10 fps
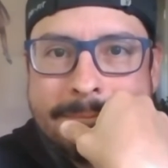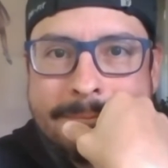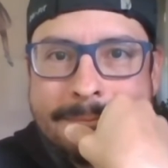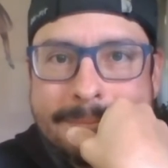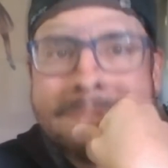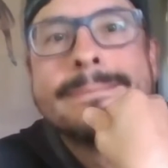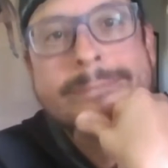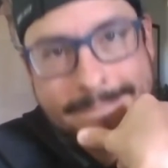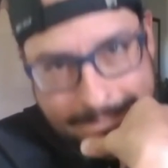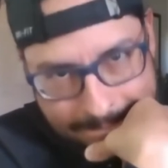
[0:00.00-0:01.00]
like
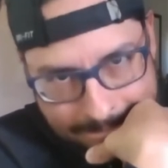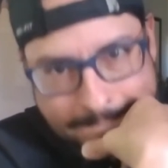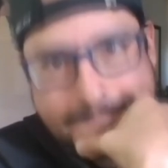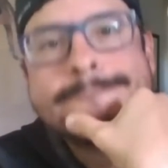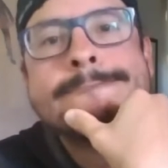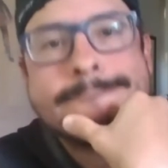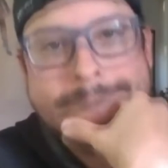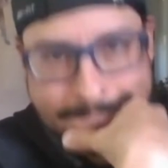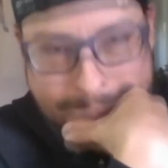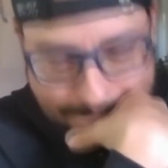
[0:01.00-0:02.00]
to yourself,
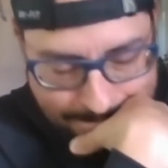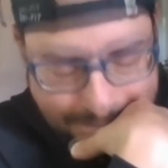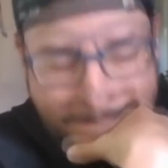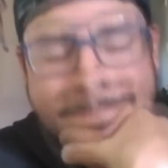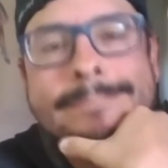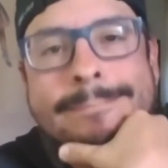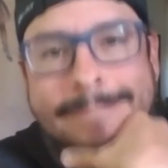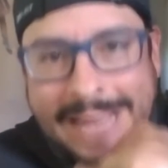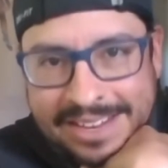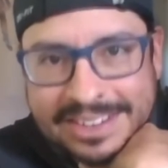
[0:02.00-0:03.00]
you know,
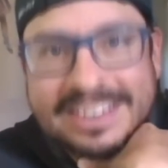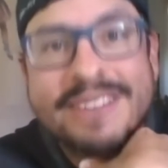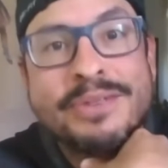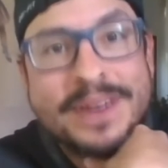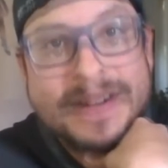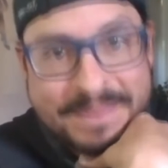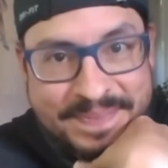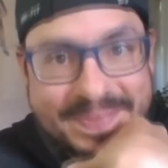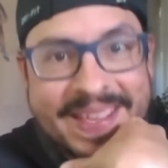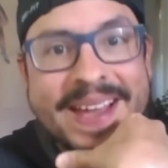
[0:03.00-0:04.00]
because you're gonna
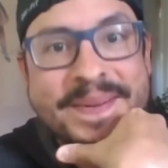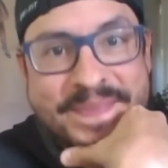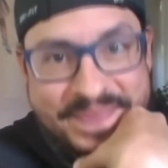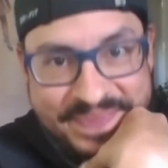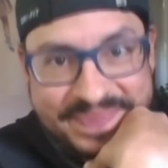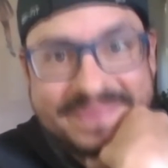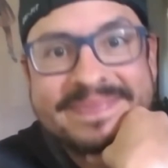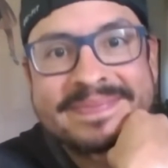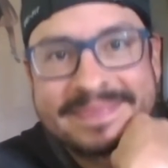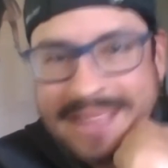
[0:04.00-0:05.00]
make mistakes, and you're
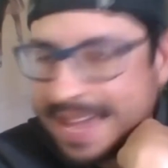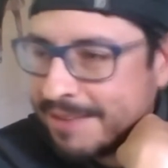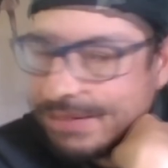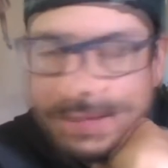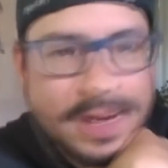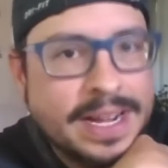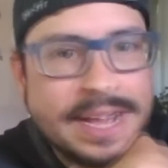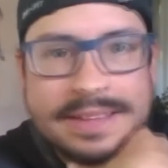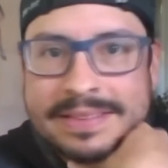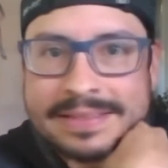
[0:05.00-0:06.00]
gonna make
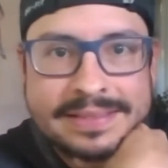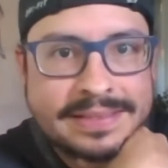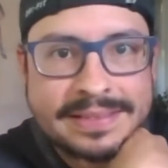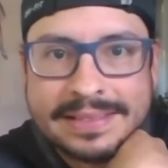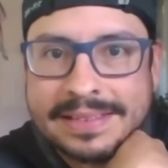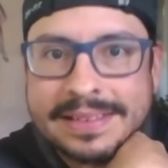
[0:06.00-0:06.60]
lots of them.